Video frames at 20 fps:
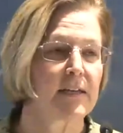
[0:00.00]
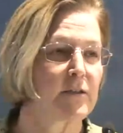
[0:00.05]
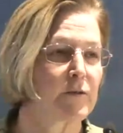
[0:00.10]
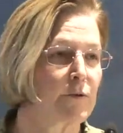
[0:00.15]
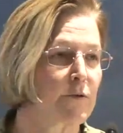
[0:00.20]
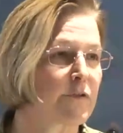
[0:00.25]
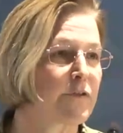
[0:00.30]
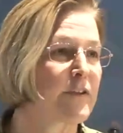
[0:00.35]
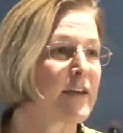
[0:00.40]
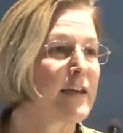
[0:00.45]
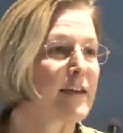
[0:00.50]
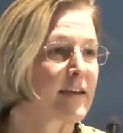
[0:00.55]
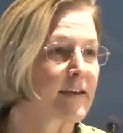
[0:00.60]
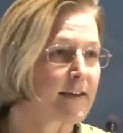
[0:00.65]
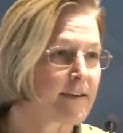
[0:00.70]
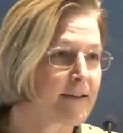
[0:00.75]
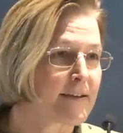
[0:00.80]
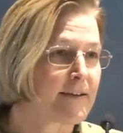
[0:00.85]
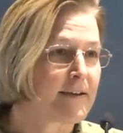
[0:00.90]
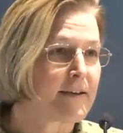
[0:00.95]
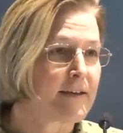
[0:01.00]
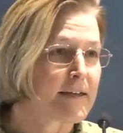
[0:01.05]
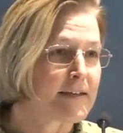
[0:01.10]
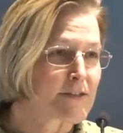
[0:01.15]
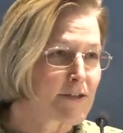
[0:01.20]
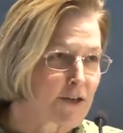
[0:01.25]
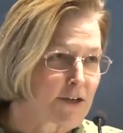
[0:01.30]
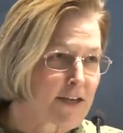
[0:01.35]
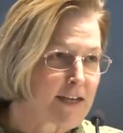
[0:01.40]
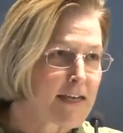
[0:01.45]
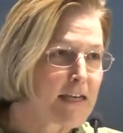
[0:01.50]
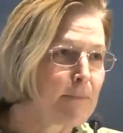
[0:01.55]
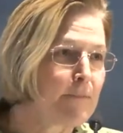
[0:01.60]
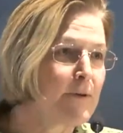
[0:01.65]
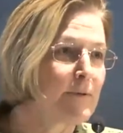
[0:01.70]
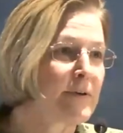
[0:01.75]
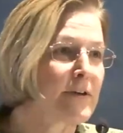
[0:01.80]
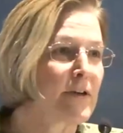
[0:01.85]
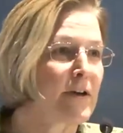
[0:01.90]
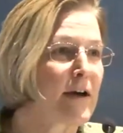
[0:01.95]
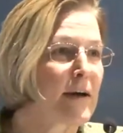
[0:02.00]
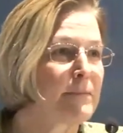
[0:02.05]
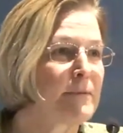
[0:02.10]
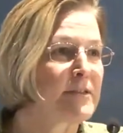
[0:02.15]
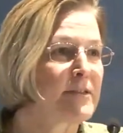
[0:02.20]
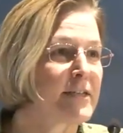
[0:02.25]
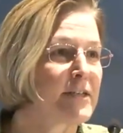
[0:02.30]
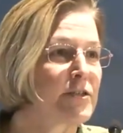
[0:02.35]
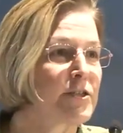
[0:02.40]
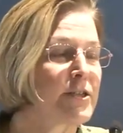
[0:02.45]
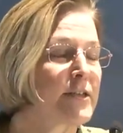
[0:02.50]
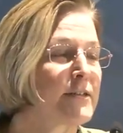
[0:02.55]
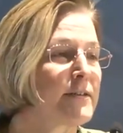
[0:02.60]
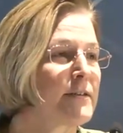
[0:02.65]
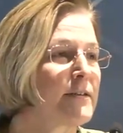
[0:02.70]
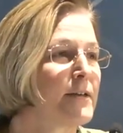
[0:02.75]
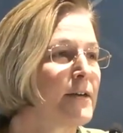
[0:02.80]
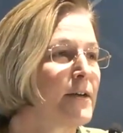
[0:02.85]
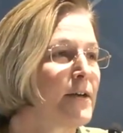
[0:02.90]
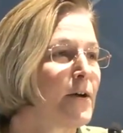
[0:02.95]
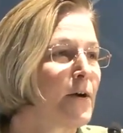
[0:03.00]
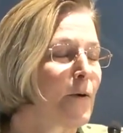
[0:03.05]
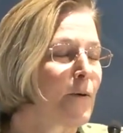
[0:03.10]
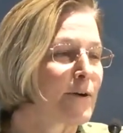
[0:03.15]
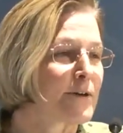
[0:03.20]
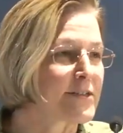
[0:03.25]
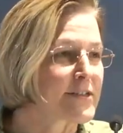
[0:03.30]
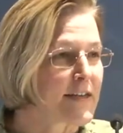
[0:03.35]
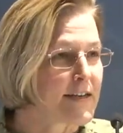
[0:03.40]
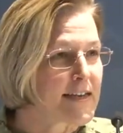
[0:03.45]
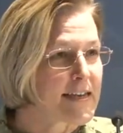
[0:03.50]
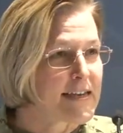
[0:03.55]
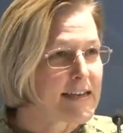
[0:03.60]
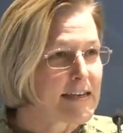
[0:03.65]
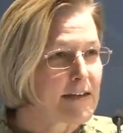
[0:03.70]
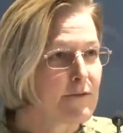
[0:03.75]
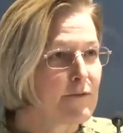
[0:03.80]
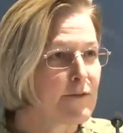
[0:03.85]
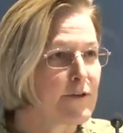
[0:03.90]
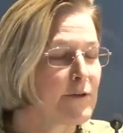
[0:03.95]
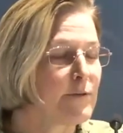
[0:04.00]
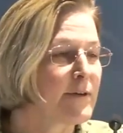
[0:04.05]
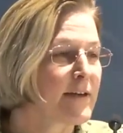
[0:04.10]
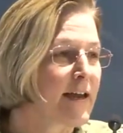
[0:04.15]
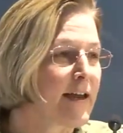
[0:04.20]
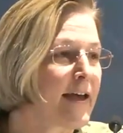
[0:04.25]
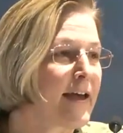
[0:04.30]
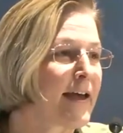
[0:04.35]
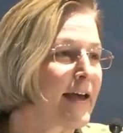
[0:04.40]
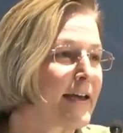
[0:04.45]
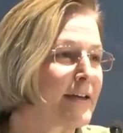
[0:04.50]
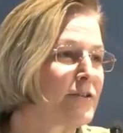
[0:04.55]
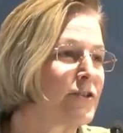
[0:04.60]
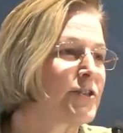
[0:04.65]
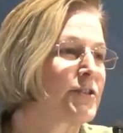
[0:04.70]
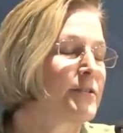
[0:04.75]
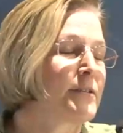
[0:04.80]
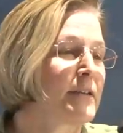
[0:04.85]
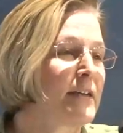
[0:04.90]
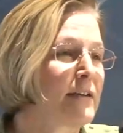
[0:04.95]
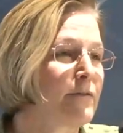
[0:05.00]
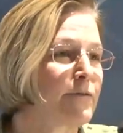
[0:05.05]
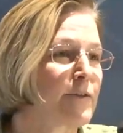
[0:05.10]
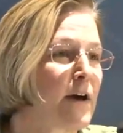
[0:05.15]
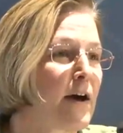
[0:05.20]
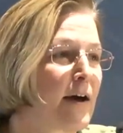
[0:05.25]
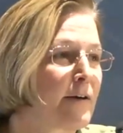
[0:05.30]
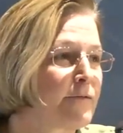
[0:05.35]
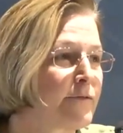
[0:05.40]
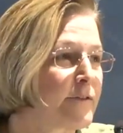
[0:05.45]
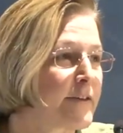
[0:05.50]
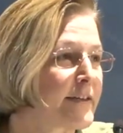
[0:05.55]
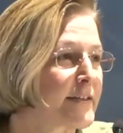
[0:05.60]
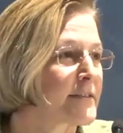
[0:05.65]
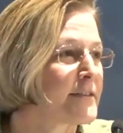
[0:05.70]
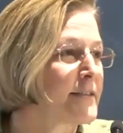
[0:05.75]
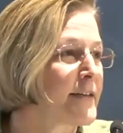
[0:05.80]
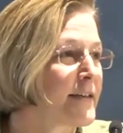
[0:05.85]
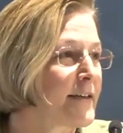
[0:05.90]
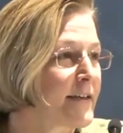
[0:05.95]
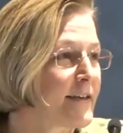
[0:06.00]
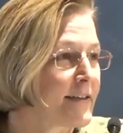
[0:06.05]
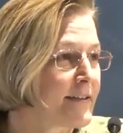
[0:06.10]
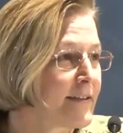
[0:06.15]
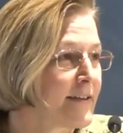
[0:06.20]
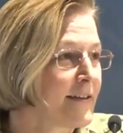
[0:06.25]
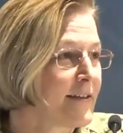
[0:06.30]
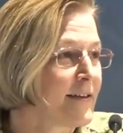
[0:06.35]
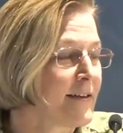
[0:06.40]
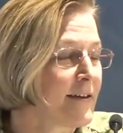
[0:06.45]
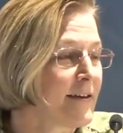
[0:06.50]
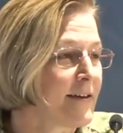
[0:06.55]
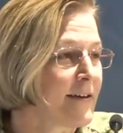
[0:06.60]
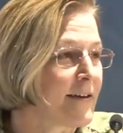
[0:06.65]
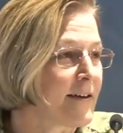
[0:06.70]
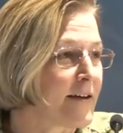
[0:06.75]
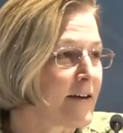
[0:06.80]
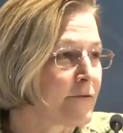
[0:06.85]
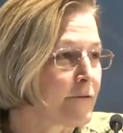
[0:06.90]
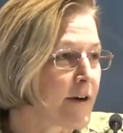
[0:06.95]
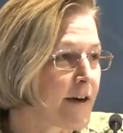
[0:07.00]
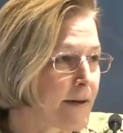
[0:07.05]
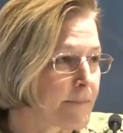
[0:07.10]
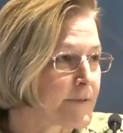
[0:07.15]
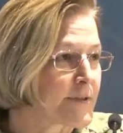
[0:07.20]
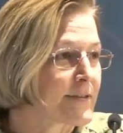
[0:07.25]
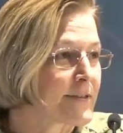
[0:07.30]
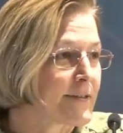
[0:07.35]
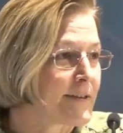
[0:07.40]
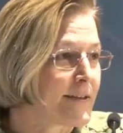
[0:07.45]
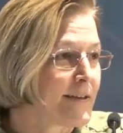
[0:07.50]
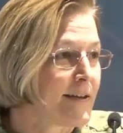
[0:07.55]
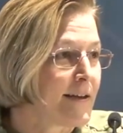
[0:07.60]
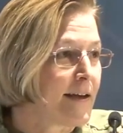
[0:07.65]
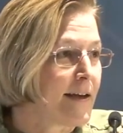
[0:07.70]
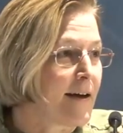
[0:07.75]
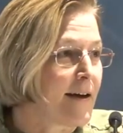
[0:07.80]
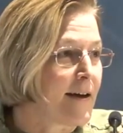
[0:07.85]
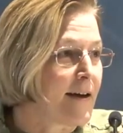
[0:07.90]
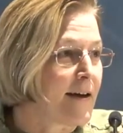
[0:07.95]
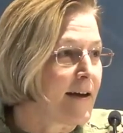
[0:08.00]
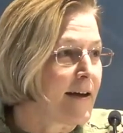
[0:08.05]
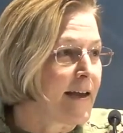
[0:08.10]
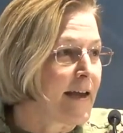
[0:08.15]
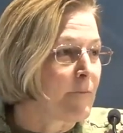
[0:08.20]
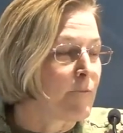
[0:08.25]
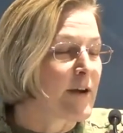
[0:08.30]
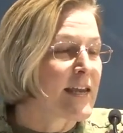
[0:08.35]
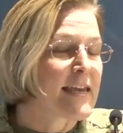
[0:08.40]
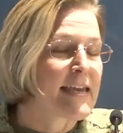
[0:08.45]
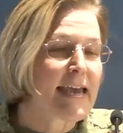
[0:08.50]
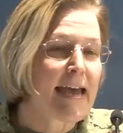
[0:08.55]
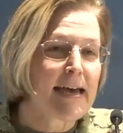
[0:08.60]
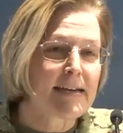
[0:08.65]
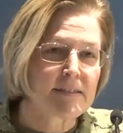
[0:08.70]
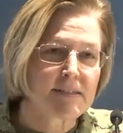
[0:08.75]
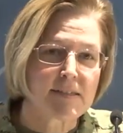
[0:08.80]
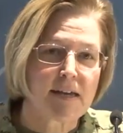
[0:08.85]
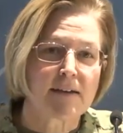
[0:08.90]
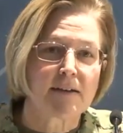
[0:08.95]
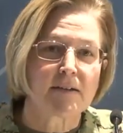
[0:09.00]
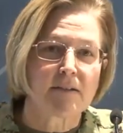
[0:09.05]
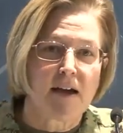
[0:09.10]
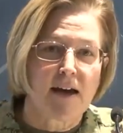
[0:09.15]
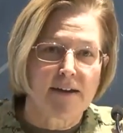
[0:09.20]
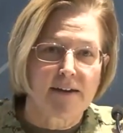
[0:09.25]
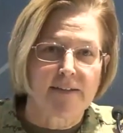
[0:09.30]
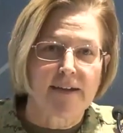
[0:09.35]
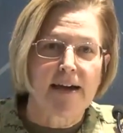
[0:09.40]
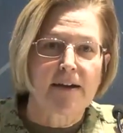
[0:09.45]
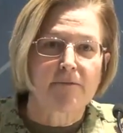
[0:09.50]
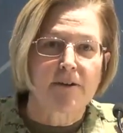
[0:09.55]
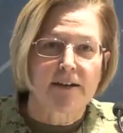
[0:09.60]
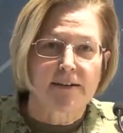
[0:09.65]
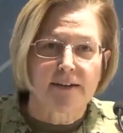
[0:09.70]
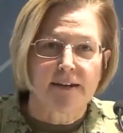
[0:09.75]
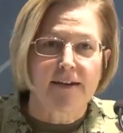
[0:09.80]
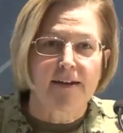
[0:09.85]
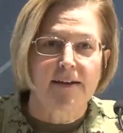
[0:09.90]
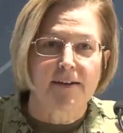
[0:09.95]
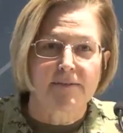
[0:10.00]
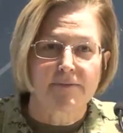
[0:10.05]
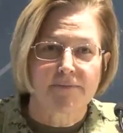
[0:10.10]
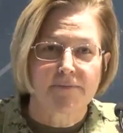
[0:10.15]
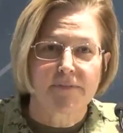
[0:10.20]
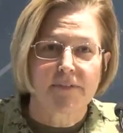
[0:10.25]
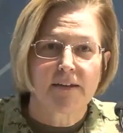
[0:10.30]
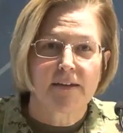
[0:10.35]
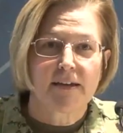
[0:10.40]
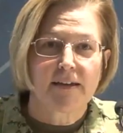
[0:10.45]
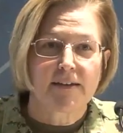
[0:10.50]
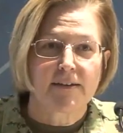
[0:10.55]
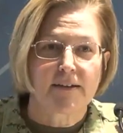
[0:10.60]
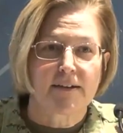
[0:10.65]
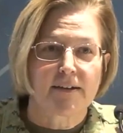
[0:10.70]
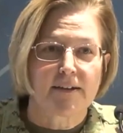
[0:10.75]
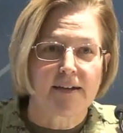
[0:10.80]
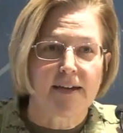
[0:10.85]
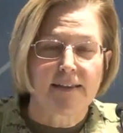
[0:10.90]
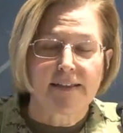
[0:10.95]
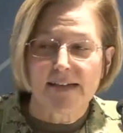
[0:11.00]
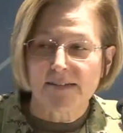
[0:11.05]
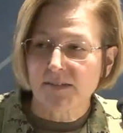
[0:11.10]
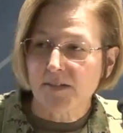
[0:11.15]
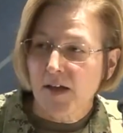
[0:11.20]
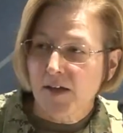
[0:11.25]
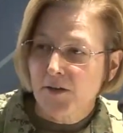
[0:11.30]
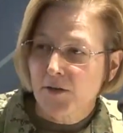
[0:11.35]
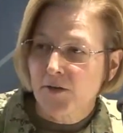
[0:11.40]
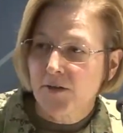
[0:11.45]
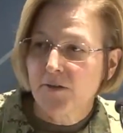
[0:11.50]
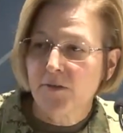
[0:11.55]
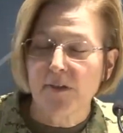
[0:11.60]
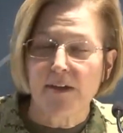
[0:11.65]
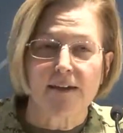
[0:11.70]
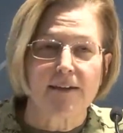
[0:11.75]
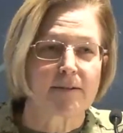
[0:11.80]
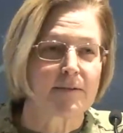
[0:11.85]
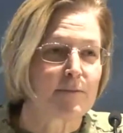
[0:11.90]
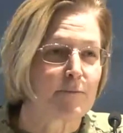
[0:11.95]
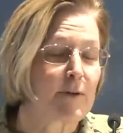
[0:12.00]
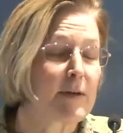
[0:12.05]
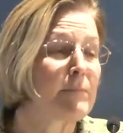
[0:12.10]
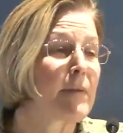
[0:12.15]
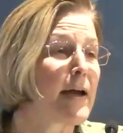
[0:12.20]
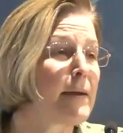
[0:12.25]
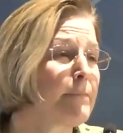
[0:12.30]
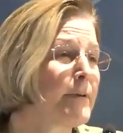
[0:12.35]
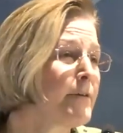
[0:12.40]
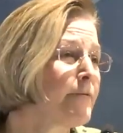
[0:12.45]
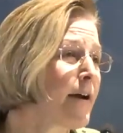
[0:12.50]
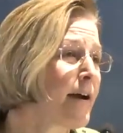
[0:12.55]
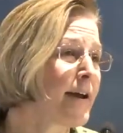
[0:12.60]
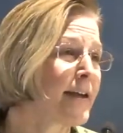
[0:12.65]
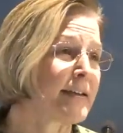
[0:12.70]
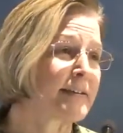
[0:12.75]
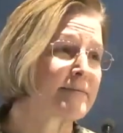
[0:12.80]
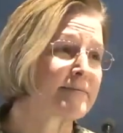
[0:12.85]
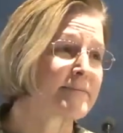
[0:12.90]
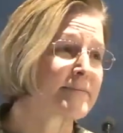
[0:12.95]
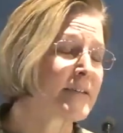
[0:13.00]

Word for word: you think is going to keep you in competition, or is going to give you an edge if conflict uh, uh, erupts. Uh, and we guess on a lot of that right now, and, uh, and that's not a good thing. We might be right.